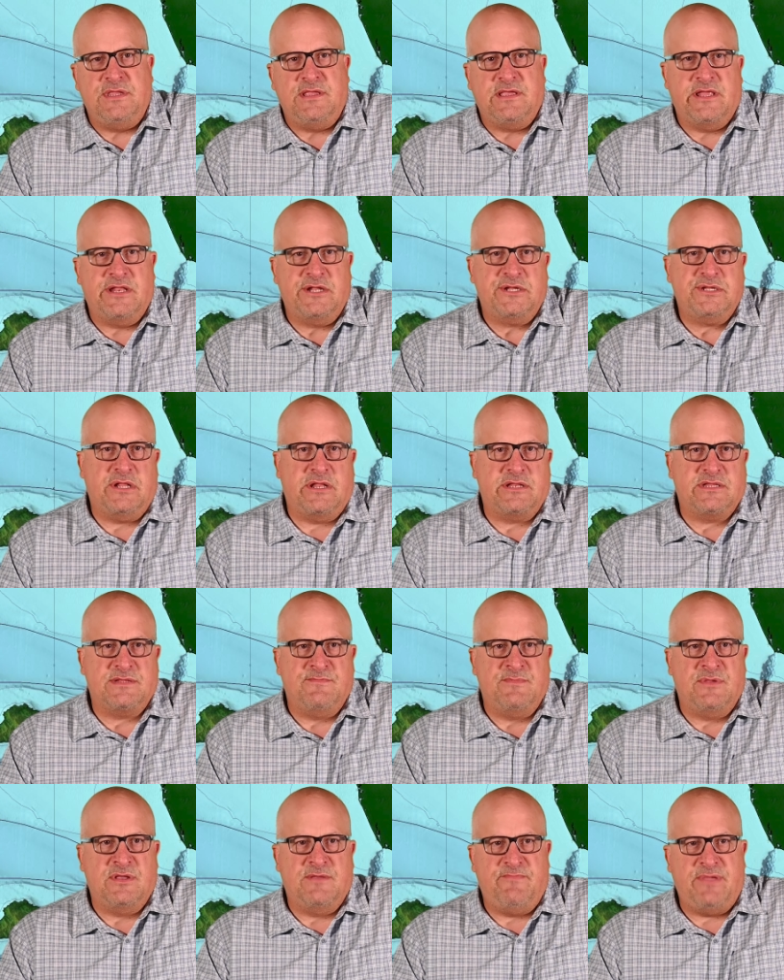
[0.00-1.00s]
and you got to shut
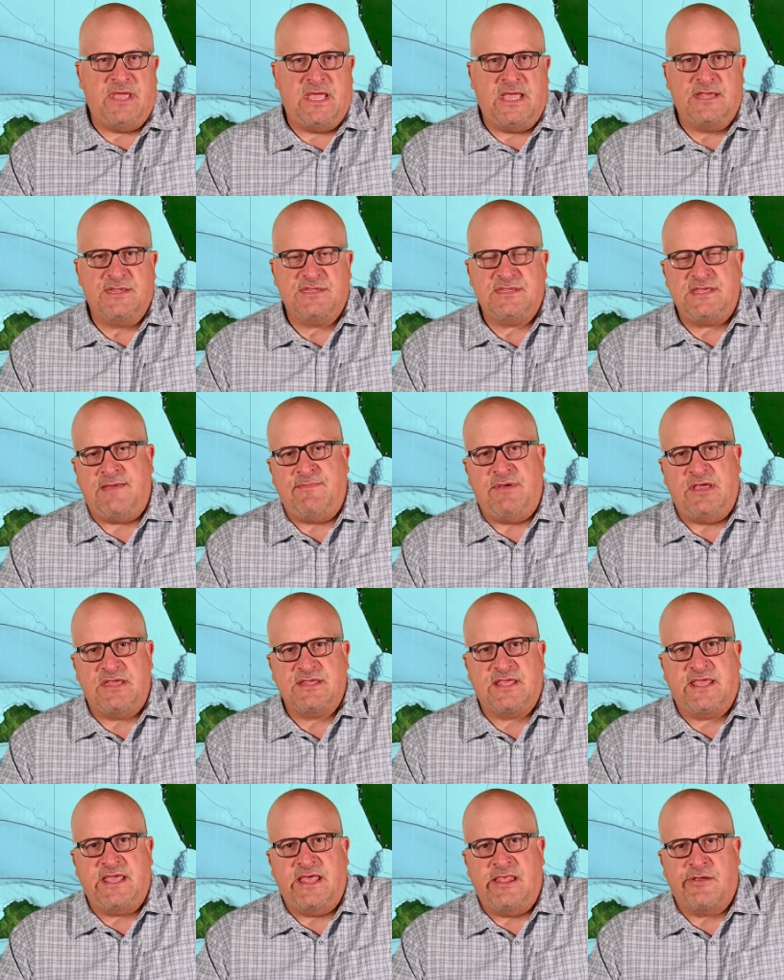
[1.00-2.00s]
some uh, bass, sand
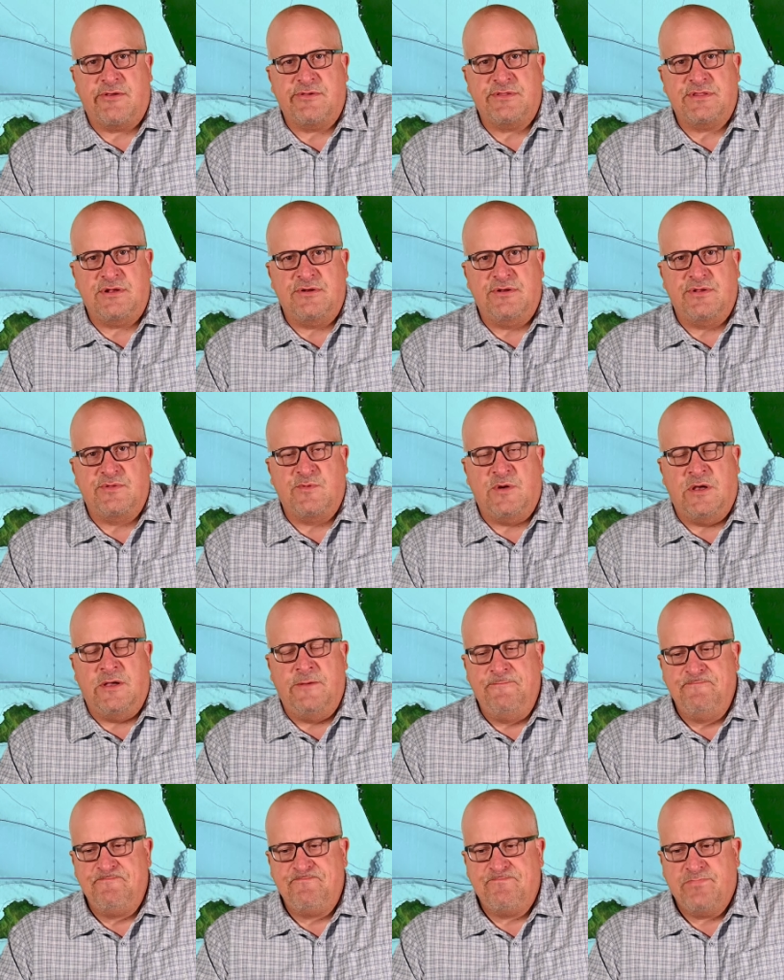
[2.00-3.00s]
bass, calicos there as
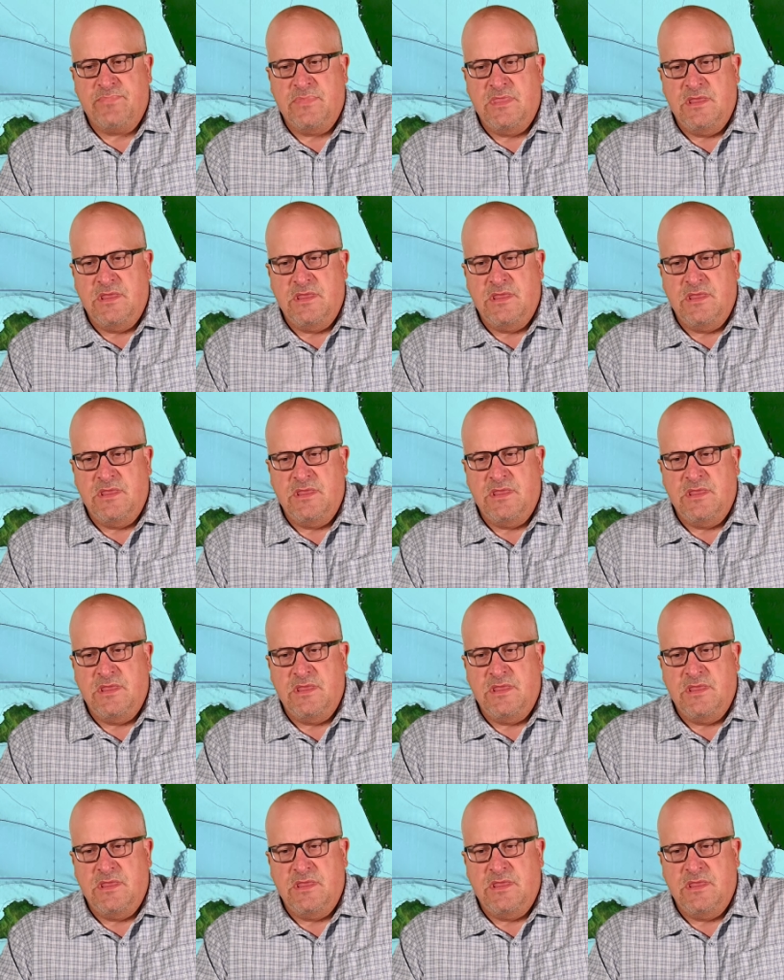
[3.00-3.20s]
well.